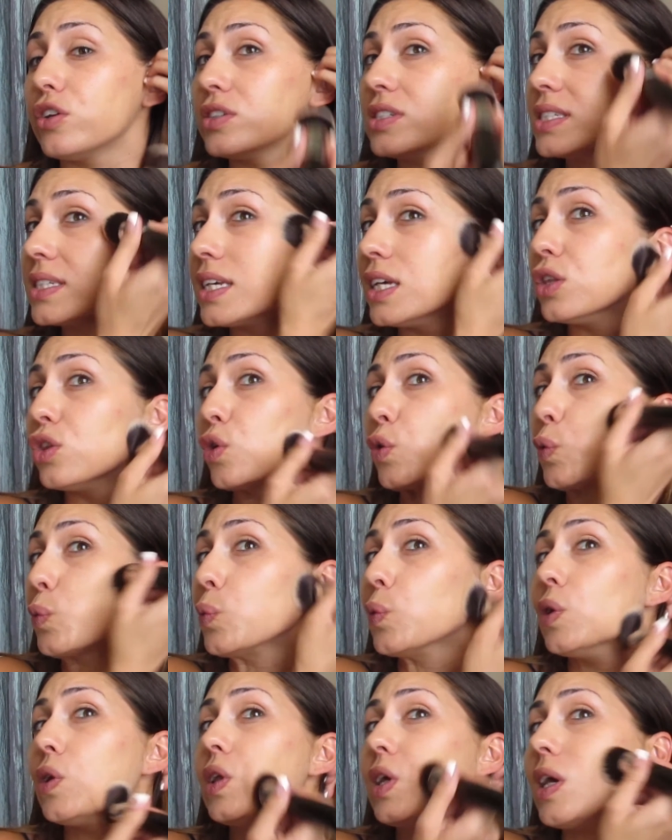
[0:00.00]
your skin look
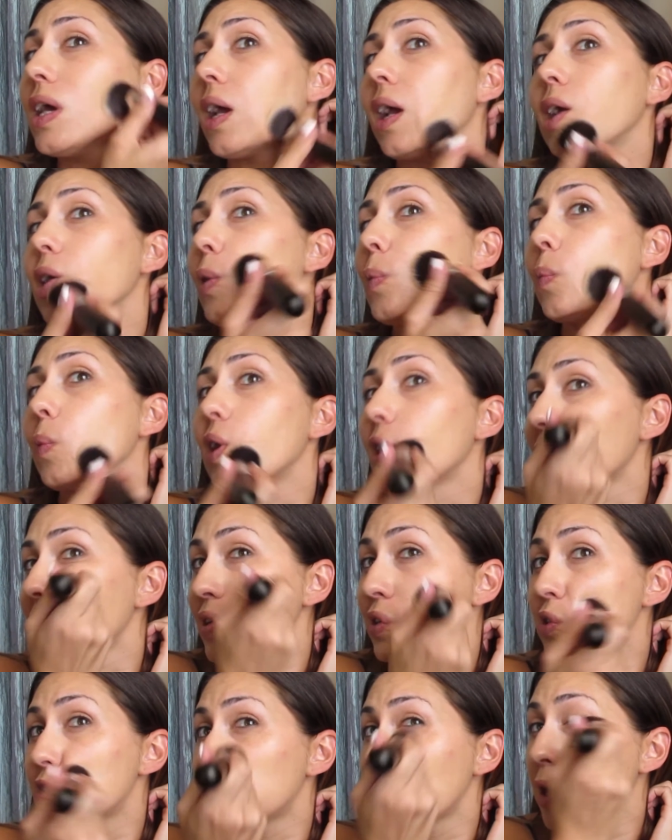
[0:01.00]
really
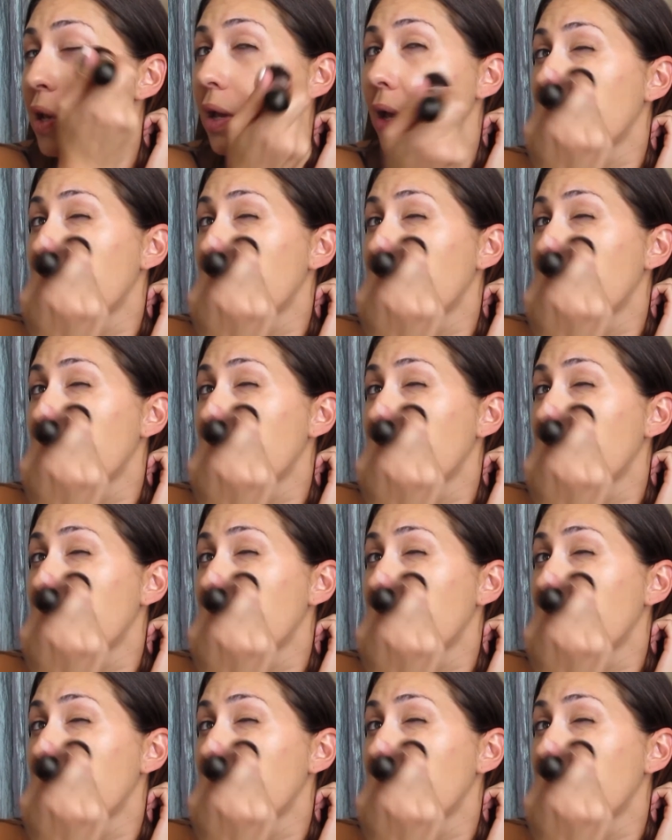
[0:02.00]
airbrushed.